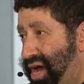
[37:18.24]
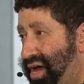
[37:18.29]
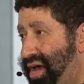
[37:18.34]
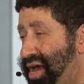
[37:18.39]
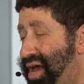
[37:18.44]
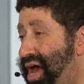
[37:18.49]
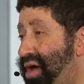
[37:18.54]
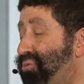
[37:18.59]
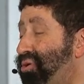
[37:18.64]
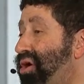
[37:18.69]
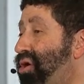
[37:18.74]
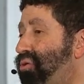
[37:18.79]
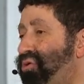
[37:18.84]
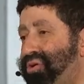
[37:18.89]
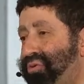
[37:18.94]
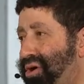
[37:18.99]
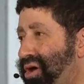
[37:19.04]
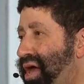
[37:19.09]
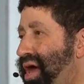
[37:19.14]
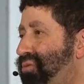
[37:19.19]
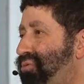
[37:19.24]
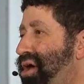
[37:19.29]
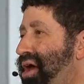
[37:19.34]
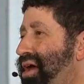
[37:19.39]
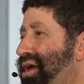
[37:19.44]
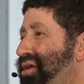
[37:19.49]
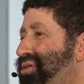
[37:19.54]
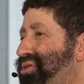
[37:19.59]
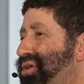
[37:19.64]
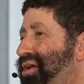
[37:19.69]
Yeah, and we will. And
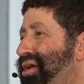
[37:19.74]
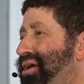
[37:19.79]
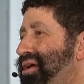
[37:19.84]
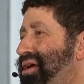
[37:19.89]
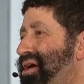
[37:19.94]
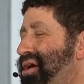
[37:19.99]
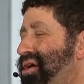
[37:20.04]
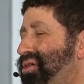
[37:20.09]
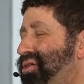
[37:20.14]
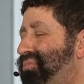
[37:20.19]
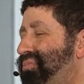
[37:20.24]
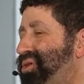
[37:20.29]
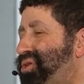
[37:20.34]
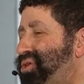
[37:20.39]
it's going to the